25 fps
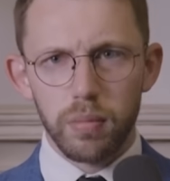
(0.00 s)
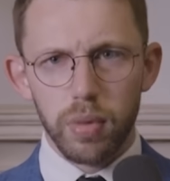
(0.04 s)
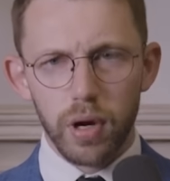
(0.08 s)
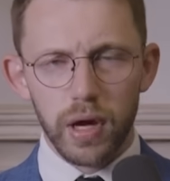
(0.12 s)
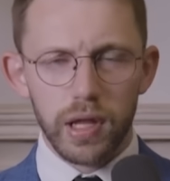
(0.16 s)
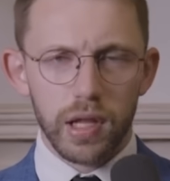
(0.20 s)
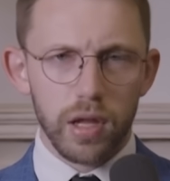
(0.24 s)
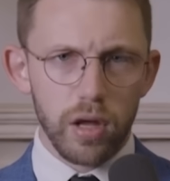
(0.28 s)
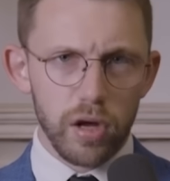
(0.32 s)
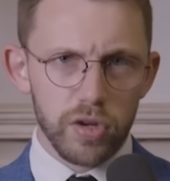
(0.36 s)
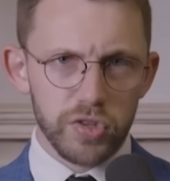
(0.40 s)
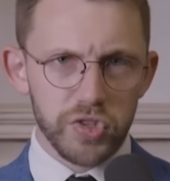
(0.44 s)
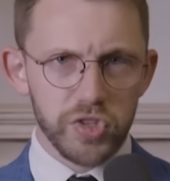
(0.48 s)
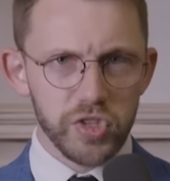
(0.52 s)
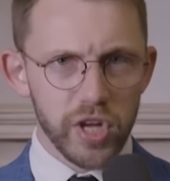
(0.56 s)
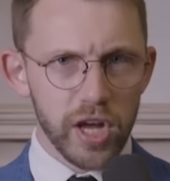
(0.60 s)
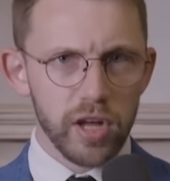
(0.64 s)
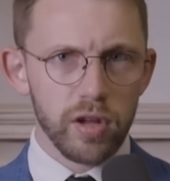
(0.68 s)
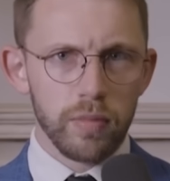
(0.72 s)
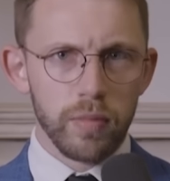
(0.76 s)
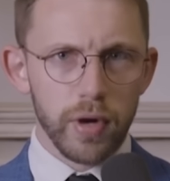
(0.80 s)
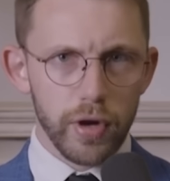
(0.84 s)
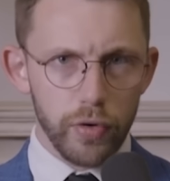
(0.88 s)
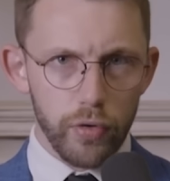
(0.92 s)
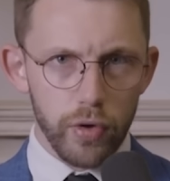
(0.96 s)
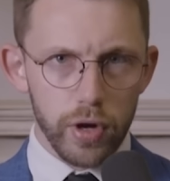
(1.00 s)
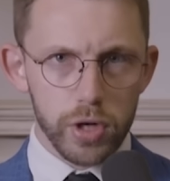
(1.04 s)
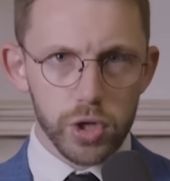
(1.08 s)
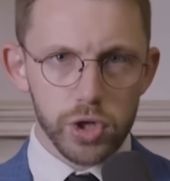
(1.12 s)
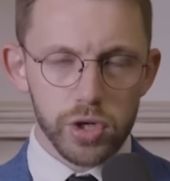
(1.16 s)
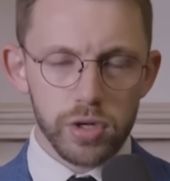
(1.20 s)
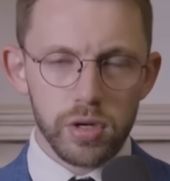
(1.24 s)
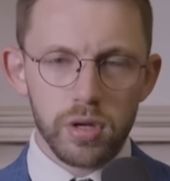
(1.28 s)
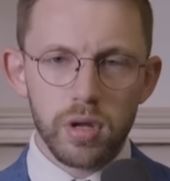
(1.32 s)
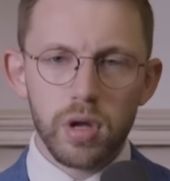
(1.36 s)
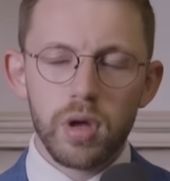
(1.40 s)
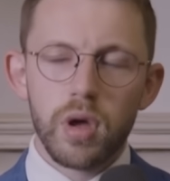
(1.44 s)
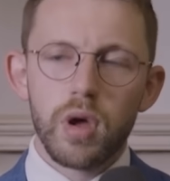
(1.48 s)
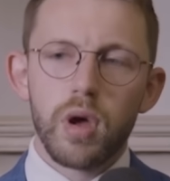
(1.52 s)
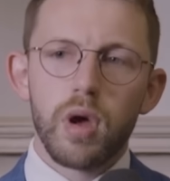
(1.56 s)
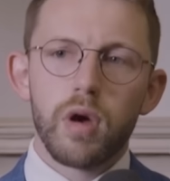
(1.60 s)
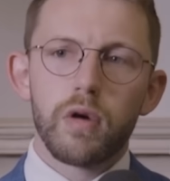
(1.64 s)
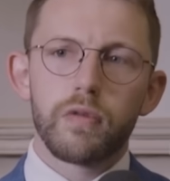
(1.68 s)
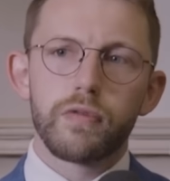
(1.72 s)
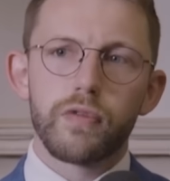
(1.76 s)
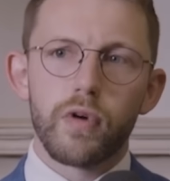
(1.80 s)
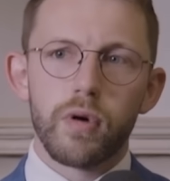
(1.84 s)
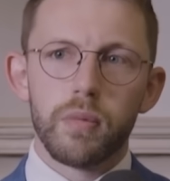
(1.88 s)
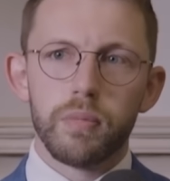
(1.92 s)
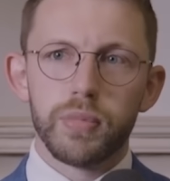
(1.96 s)
by large-scale migration
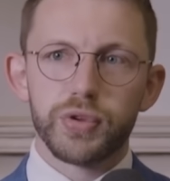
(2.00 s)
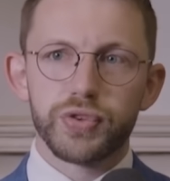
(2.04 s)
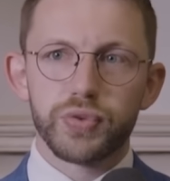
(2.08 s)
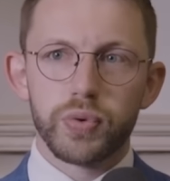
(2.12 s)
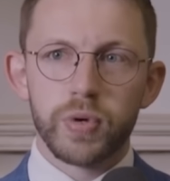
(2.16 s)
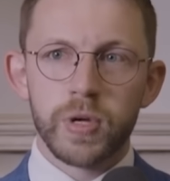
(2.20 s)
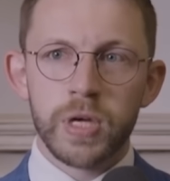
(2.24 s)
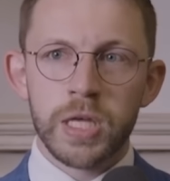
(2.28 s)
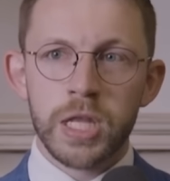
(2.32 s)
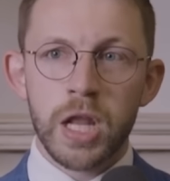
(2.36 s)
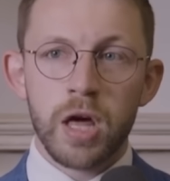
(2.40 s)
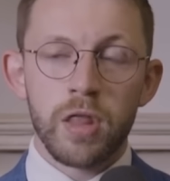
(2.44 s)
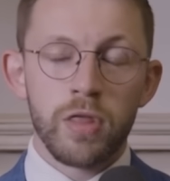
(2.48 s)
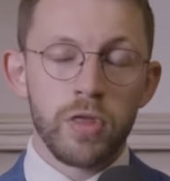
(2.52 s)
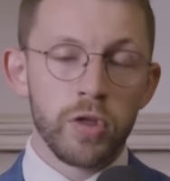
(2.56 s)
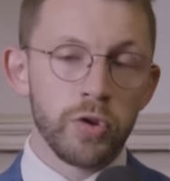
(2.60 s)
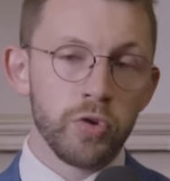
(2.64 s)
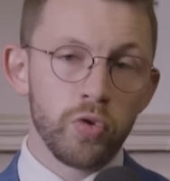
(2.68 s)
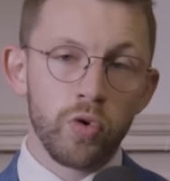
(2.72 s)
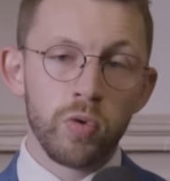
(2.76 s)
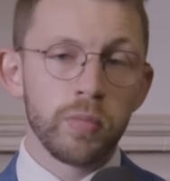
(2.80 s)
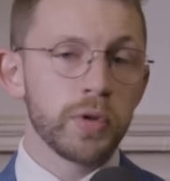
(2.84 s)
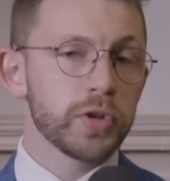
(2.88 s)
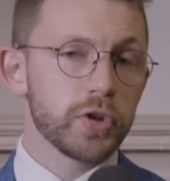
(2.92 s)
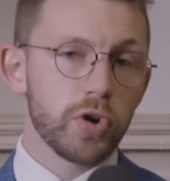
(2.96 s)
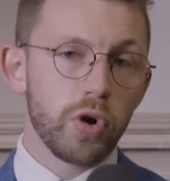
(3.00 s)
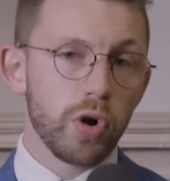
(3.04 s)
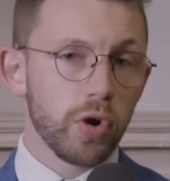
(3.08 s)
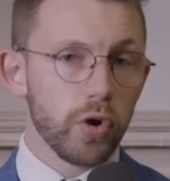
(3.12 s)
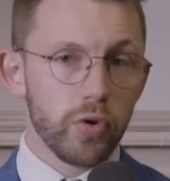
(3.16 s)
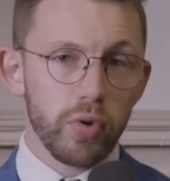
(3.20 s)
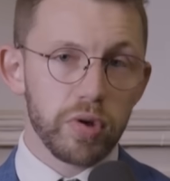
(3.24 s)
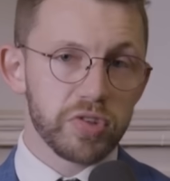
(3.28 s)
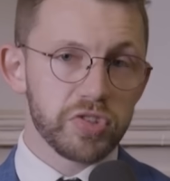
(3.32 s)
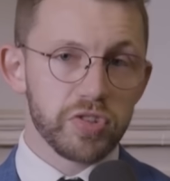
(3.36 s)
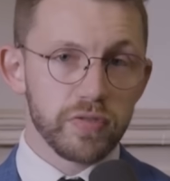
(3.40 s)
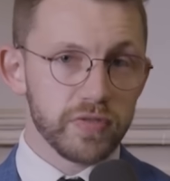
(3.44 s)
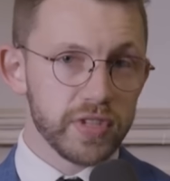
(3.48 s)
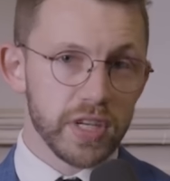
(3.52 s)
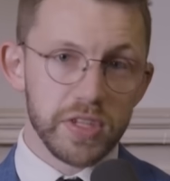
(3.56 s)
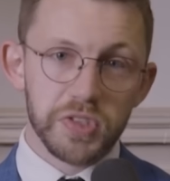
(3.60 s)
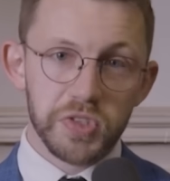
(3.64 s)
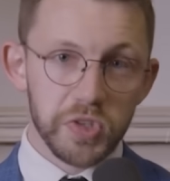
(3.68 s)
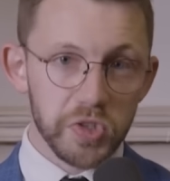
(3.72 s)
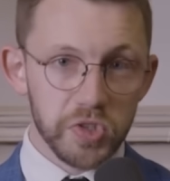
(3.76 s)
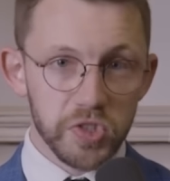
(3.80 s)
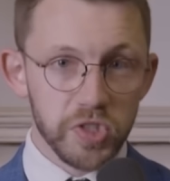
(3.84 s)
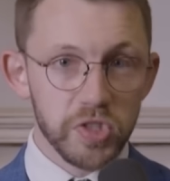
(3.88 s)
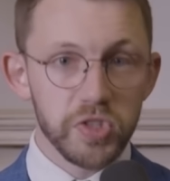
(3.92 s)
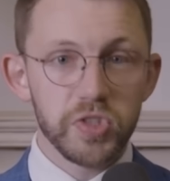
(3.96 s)
from between the Norman conquests of
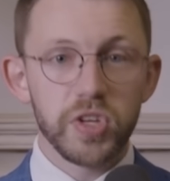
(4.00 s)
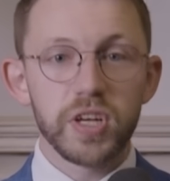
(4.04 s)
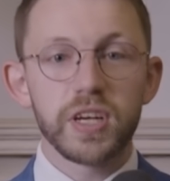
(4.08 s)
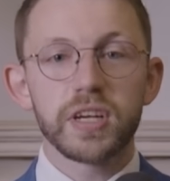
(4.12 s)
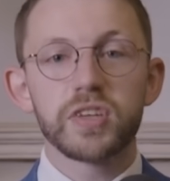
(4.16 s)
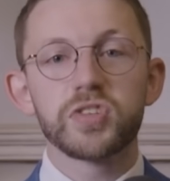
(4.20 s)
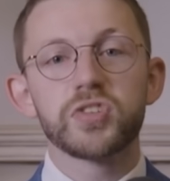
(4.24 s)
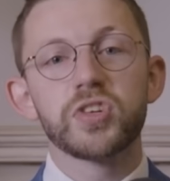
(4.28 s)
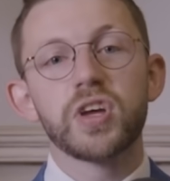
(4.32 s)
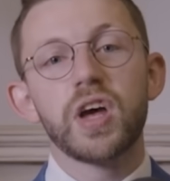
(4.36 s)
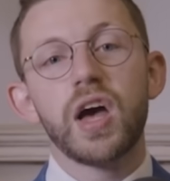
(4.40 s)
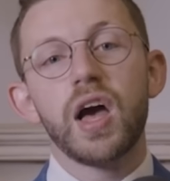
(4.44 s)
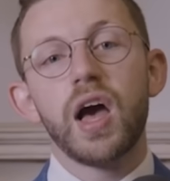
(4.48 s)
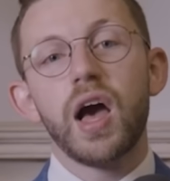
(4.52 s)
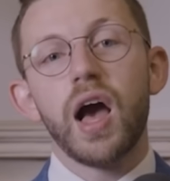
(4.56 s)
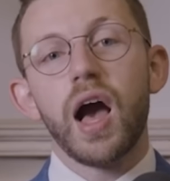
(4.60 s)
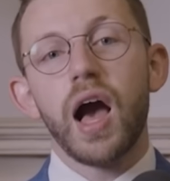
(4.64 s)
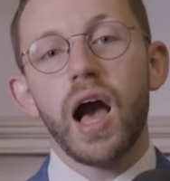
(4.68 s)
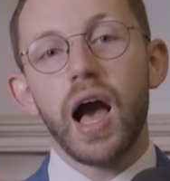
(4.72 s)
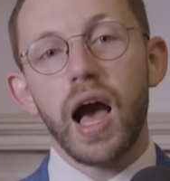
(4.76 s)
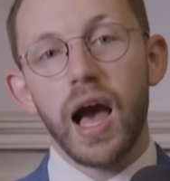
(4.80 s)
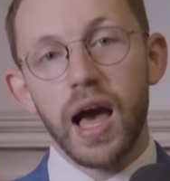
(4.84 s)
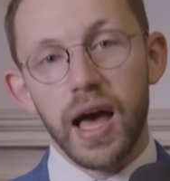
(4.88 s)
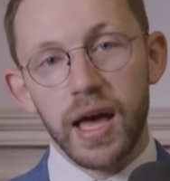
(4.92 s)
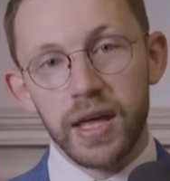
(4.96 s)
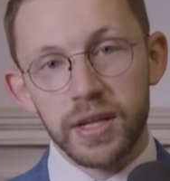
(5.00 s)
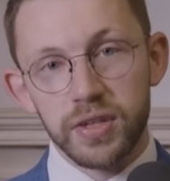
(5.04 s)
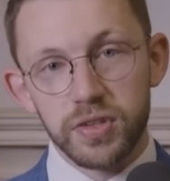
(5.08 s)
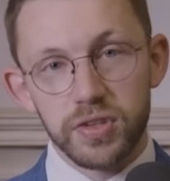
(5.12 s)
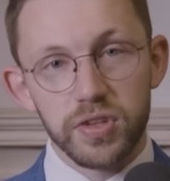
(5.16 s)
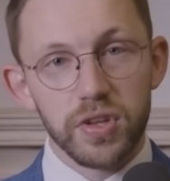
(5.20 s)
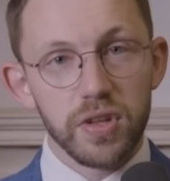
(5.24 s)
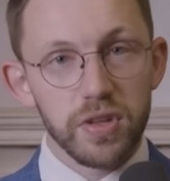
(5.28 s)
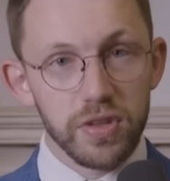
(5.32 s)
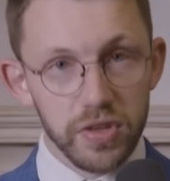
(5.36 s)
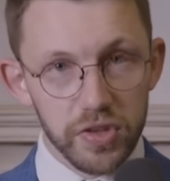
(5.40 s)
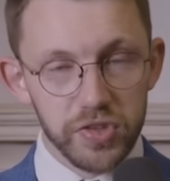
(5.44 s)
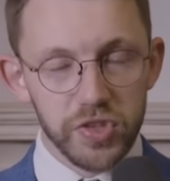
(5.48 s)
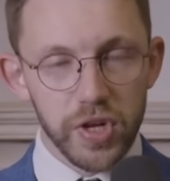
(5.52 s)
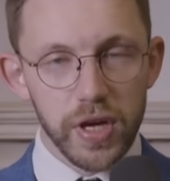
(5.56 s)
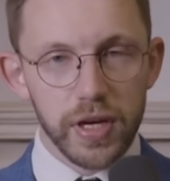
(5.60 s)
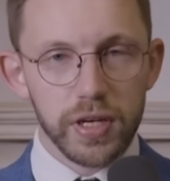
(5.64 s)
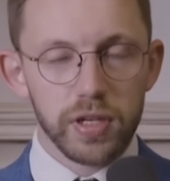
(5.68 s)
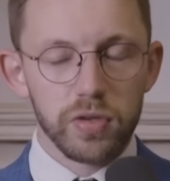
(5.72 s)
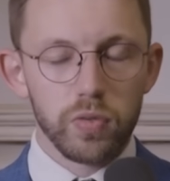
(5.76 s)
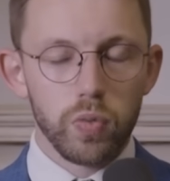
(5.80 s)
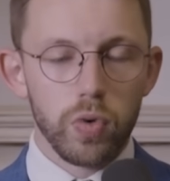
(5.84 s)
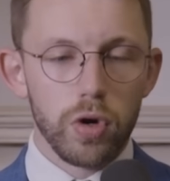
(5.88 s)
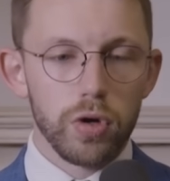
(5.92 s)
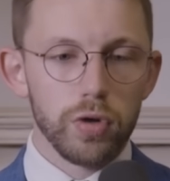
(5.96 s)
1066 and the
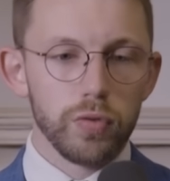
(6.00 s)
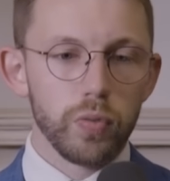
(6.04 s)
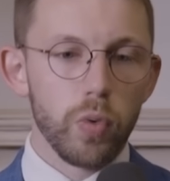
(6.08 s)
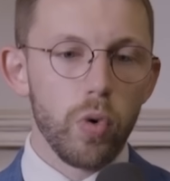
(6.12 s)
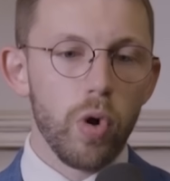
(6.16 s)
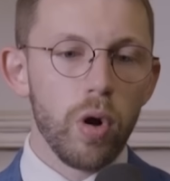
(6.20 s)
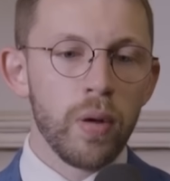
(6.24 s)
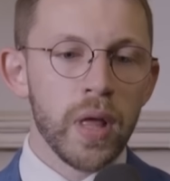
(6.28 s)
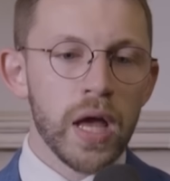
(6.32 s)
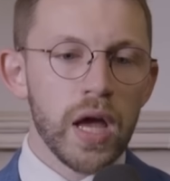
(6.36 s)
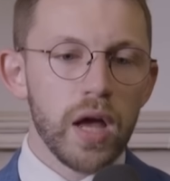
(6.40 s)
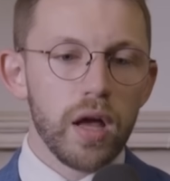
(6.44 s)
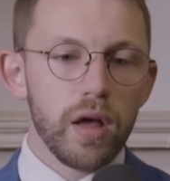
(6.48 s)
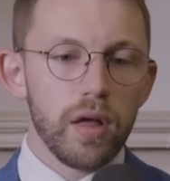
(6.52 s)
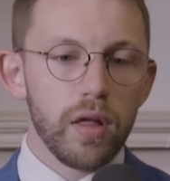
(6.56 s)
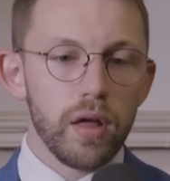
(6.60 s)
Second World War.